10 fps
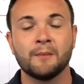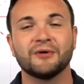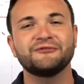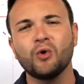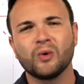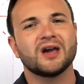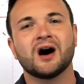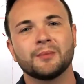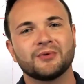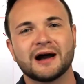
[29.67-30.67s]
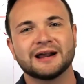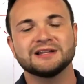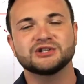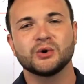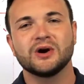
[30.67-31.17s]
Before we hop right
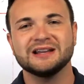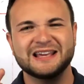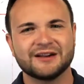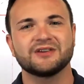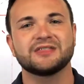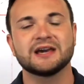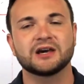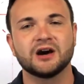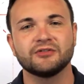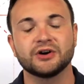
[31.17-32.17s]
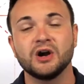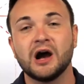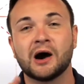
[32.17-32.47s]
into it and get everything covered,